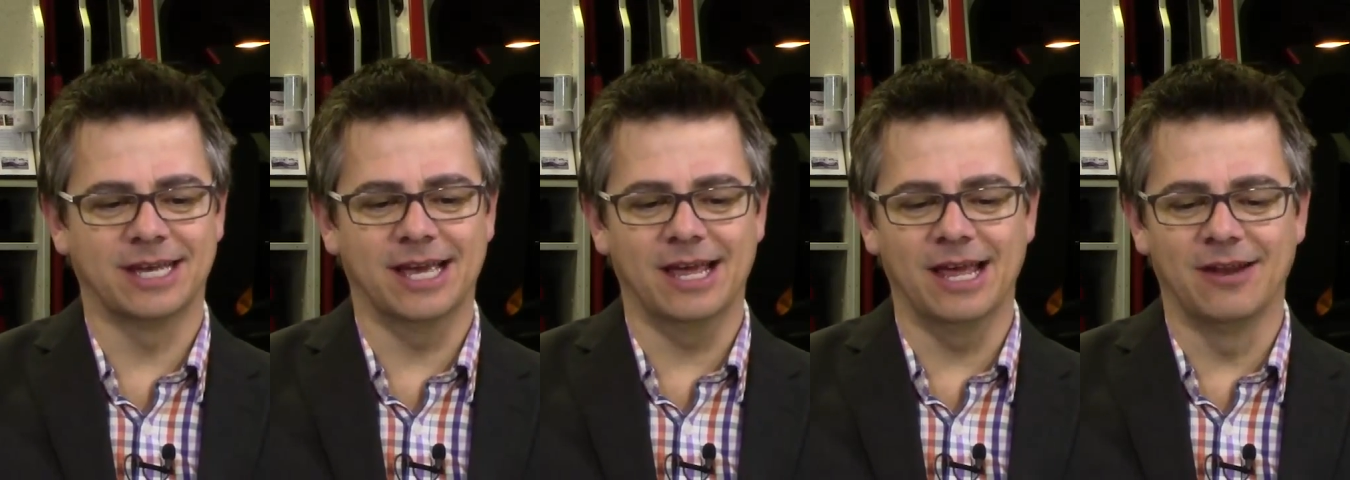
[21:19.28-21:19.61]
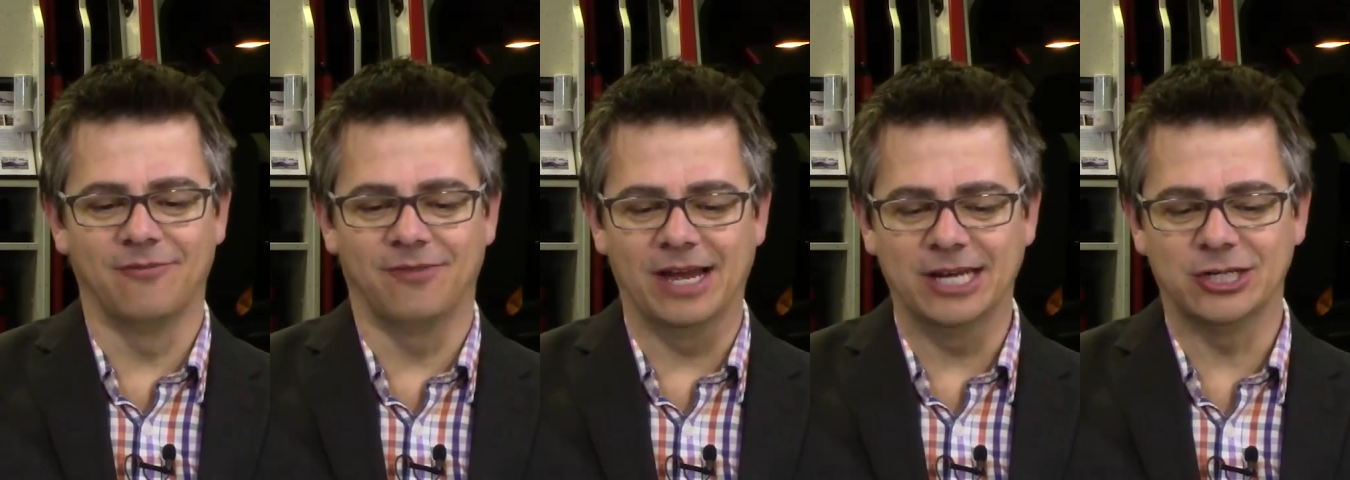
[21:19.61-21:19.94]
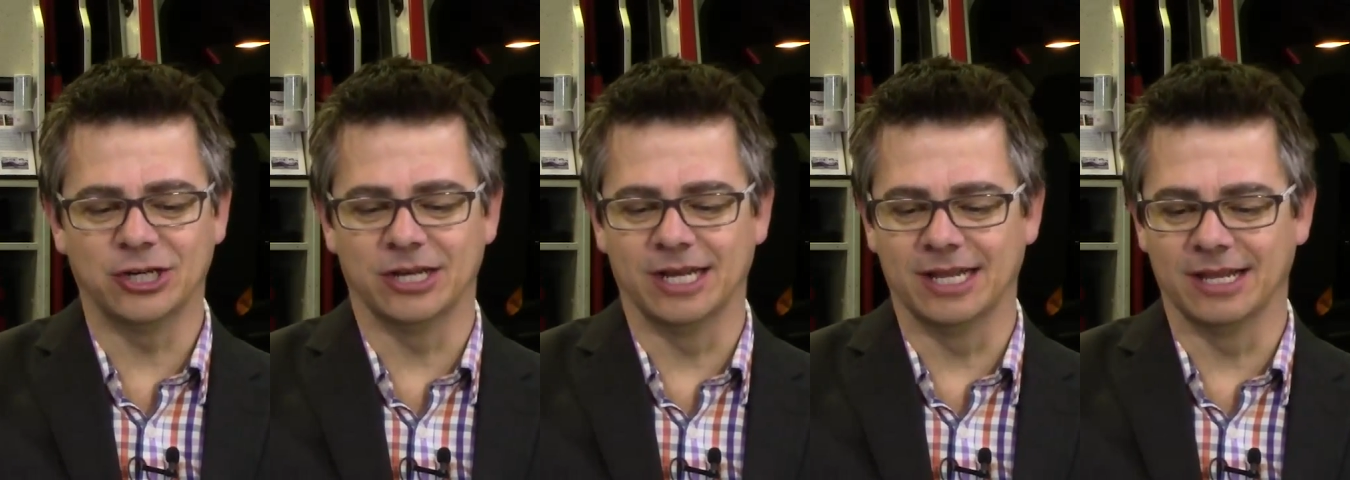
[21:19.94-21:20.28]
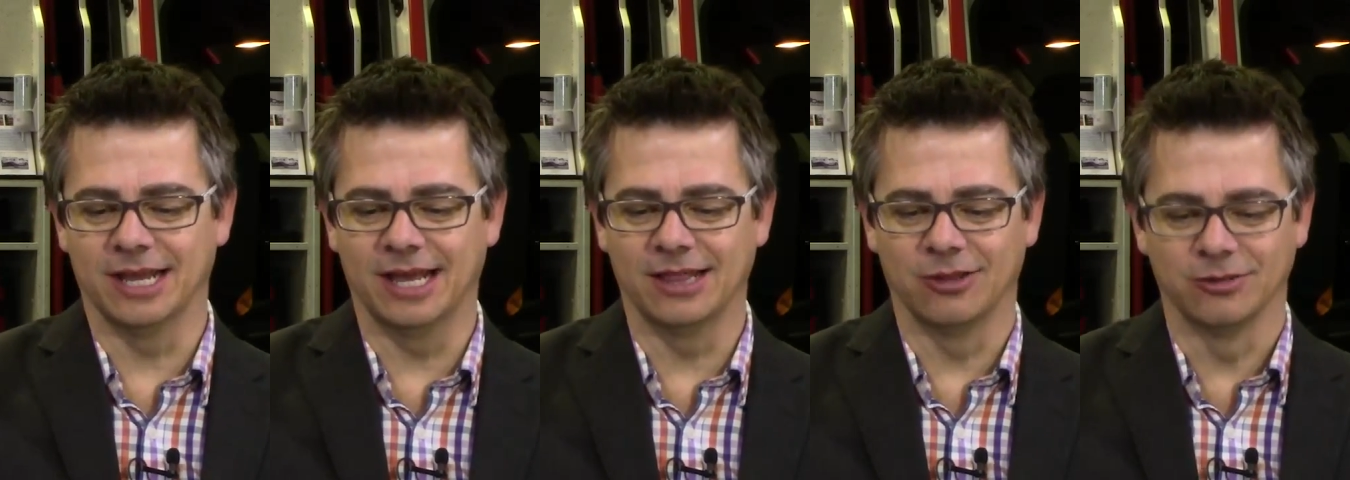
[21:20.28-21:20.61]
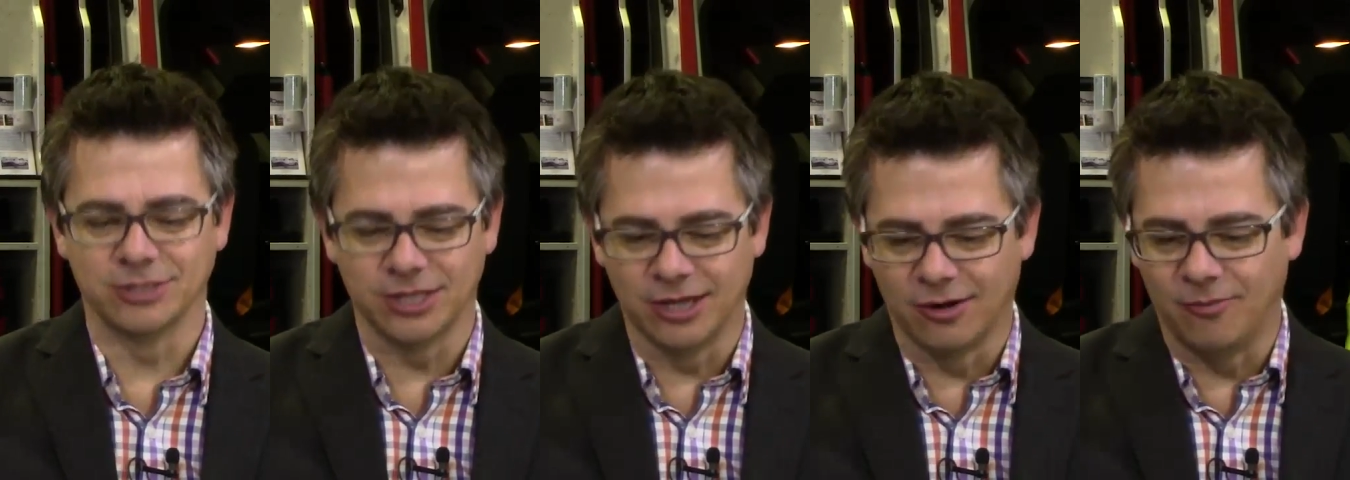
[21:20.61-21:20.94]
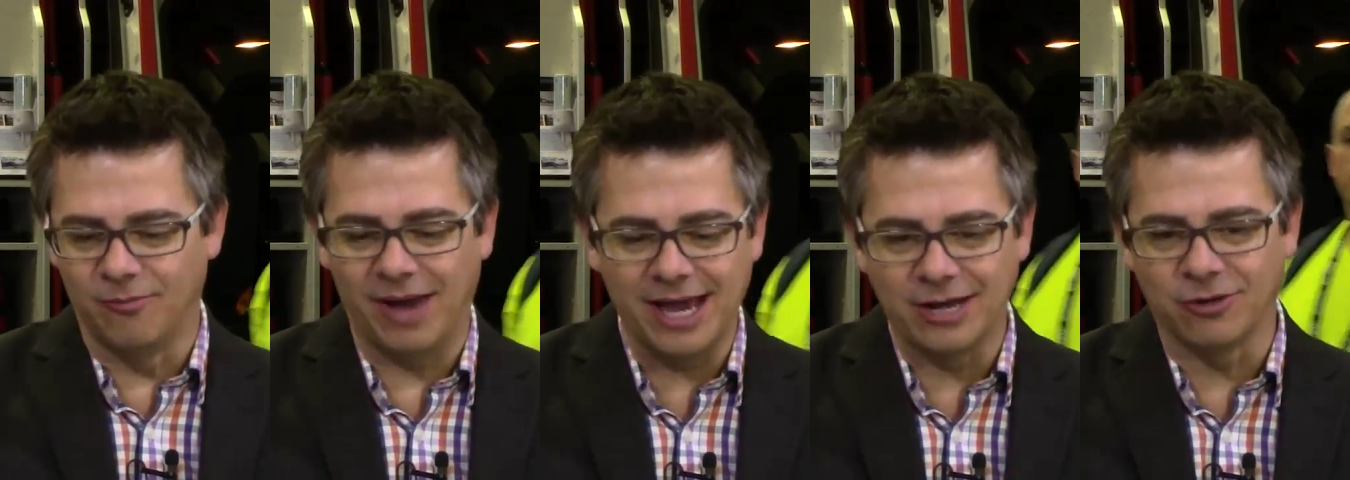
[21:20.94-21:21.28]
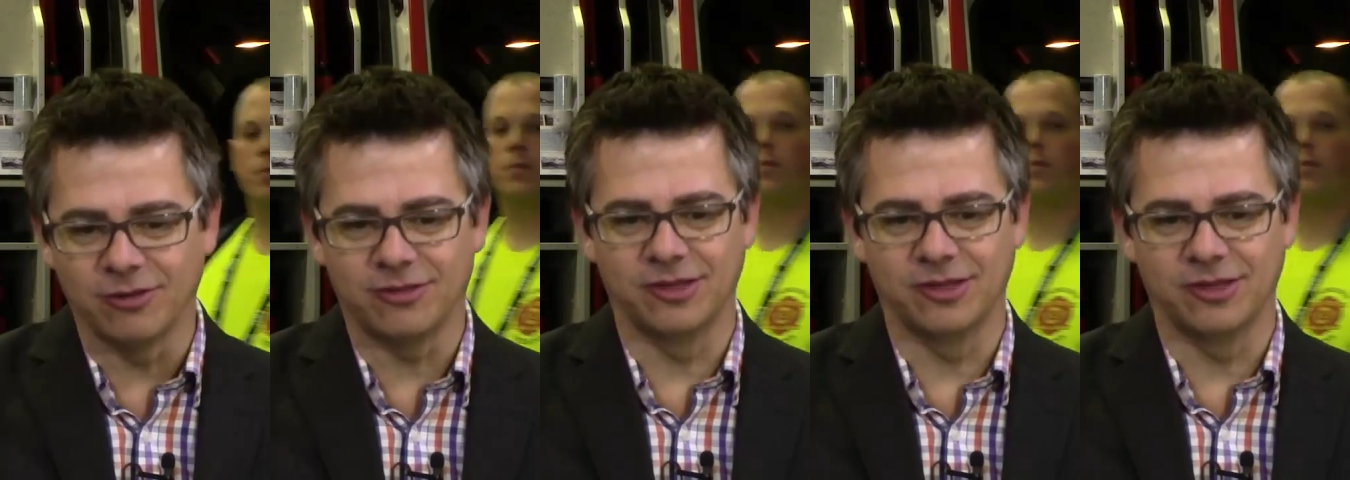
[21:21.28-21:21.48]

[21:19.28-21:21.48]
innovation in those little minor